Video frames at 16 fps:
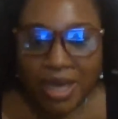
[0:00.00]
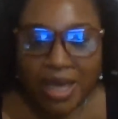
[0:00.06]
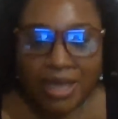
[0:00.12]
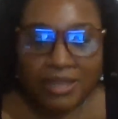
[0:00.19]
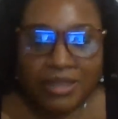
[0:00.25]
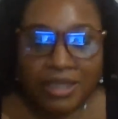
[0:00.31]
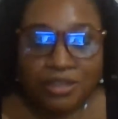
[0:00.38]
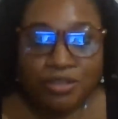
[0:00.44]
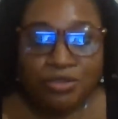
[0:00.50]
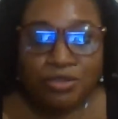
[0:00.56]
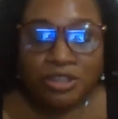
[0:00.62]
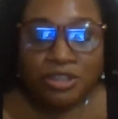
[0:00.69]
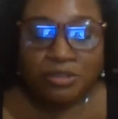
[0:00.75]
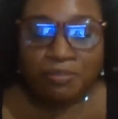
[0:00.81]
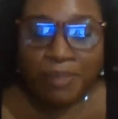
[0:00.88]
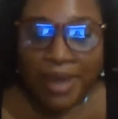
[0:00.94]
that you
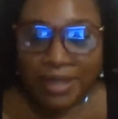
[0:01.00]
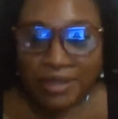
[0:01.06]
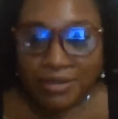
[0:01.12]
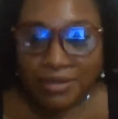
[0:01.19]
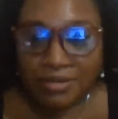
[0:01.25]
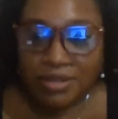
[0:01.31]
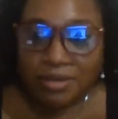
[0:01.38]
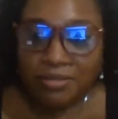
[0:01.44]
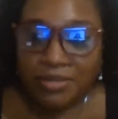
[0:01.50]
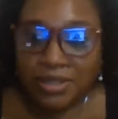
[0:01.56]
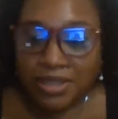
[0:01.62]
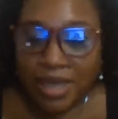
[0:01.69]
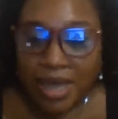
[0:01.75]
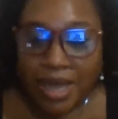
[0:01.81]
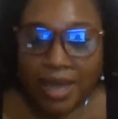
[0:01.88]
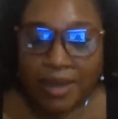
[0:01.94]
spend some
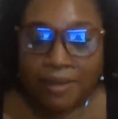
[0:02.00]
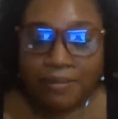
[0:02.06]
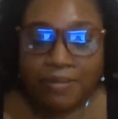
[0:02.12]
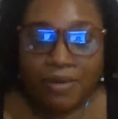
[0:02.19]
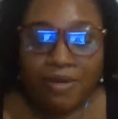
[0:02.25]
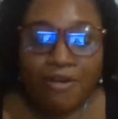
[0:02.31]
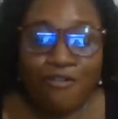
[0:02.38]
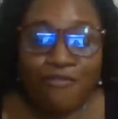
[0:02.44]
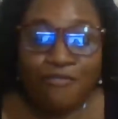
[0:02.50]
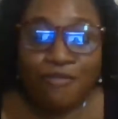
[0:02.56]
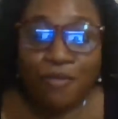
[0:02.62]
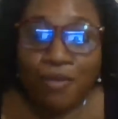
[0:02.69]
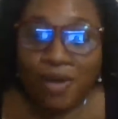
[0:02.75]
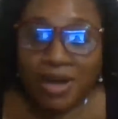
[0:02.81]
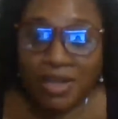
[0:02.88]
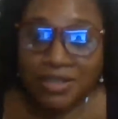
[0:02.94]
time
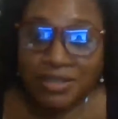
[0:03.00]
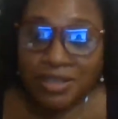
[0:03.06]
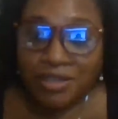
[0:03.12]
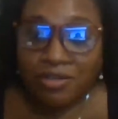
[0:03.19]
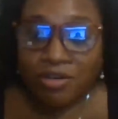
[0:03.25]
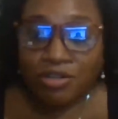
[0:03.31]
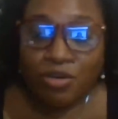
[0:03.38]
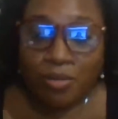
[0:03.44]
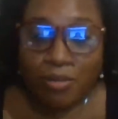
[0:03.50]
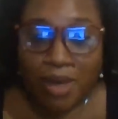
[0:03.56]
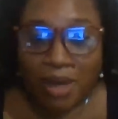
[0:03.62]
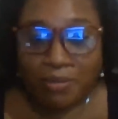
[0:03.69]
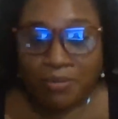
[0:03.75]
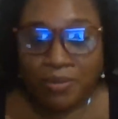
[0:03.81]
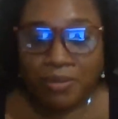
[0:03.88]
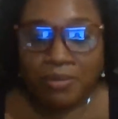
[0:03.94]
focusing on your map
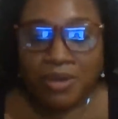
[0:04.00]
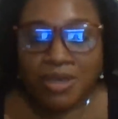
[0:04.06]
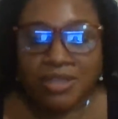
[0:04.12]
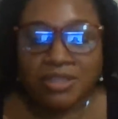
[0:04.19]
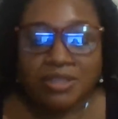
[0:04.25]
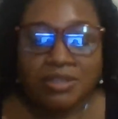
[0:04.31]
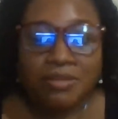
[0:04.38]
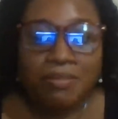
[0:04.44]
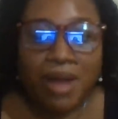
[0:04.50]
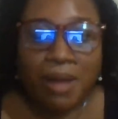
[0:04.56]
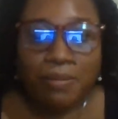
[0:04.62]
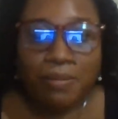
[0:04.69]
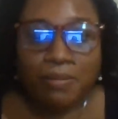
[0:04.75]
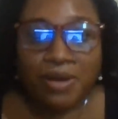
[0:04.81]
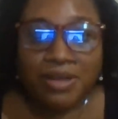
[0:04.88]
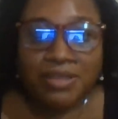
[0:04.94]
work because the map
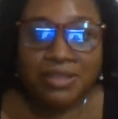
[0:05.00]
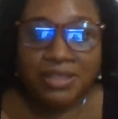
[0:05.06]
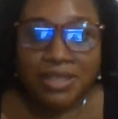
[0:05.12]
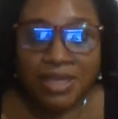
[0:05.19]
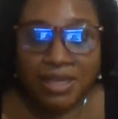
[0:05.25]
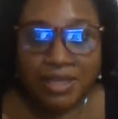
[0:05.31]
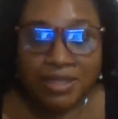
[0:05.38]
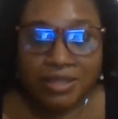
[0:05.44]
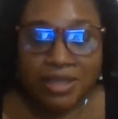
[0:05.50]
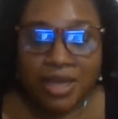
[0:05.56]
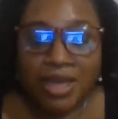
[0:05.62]
work skills